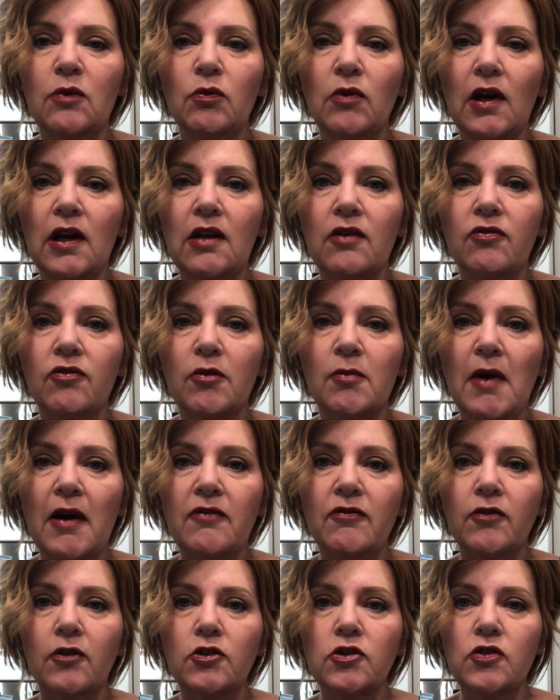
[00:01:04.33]
ready for my
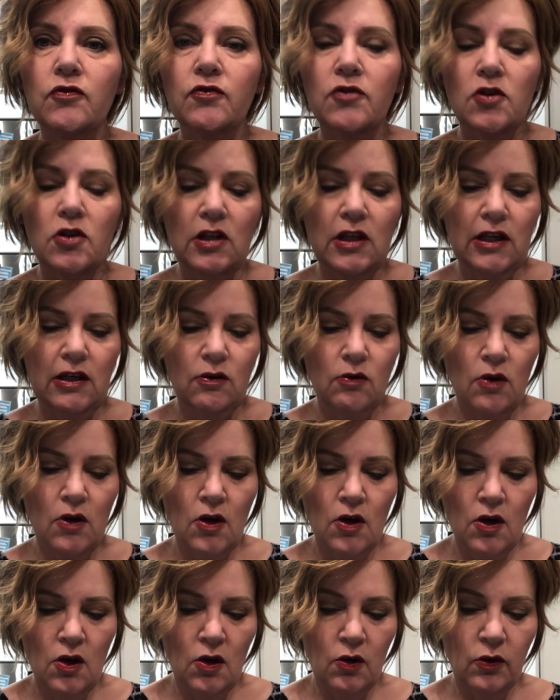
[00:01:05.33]
first fueling,
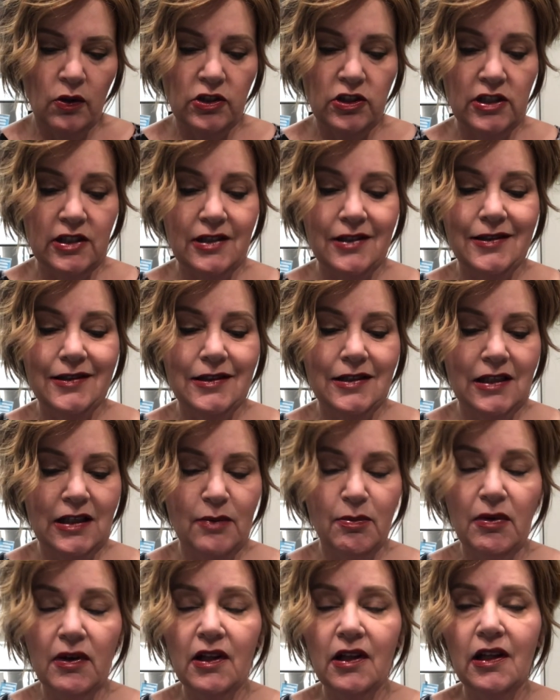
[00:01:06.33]
which is
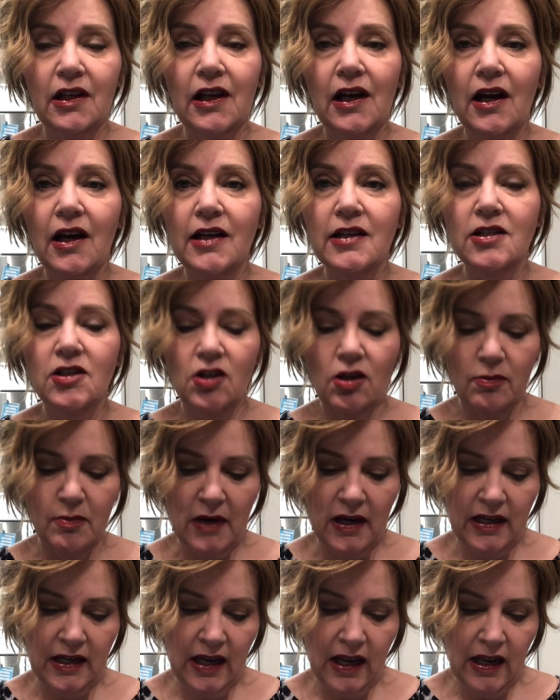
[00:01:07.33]
typically how I start
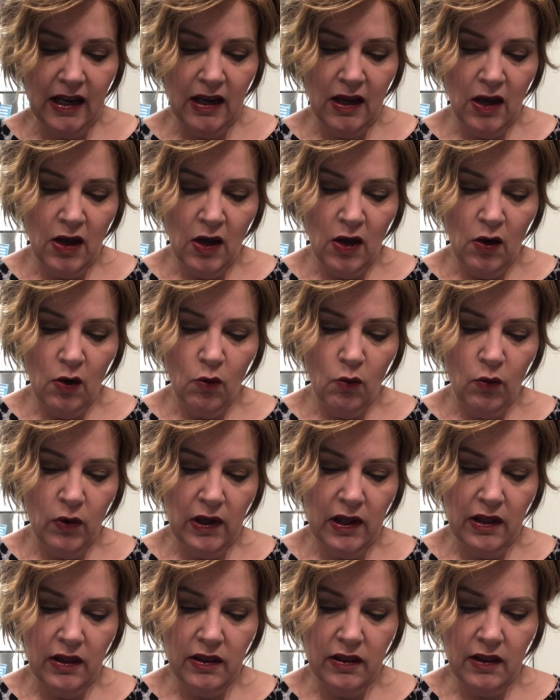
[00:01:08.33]
my day
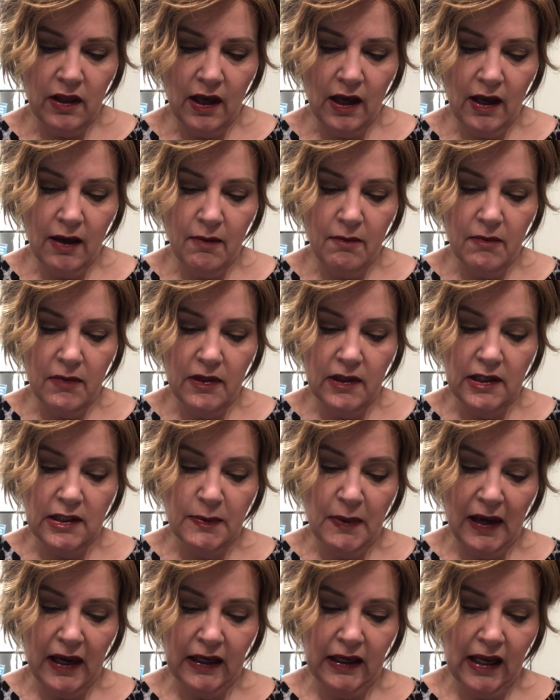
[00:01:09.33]
with these
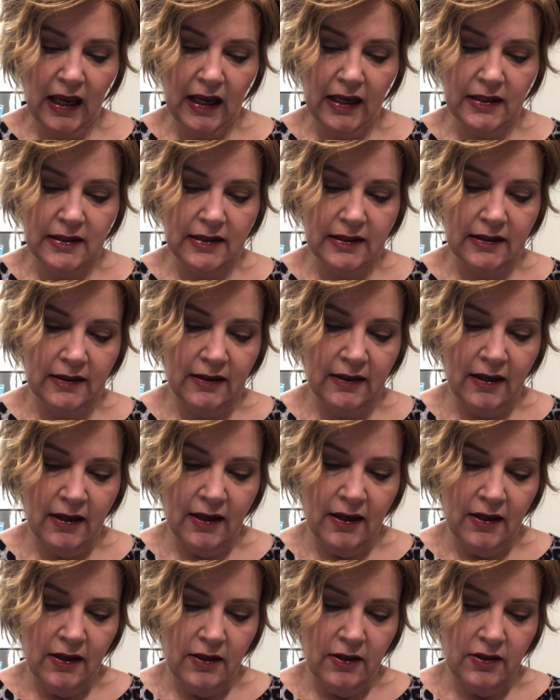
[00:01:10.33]
pancakes.
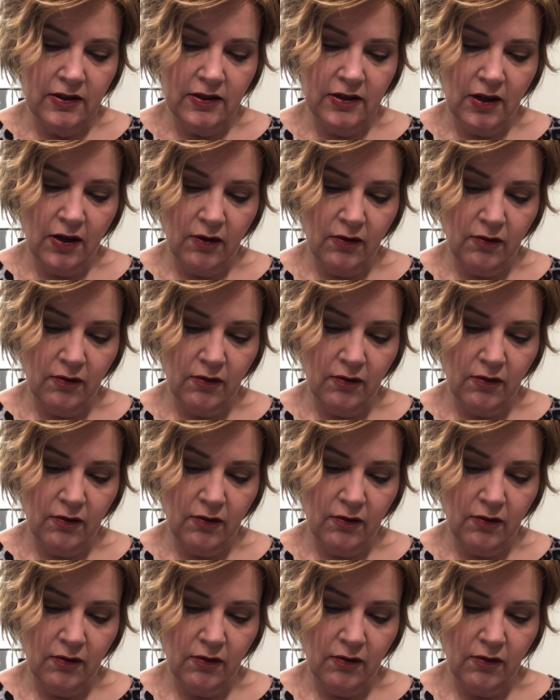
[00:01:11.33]
So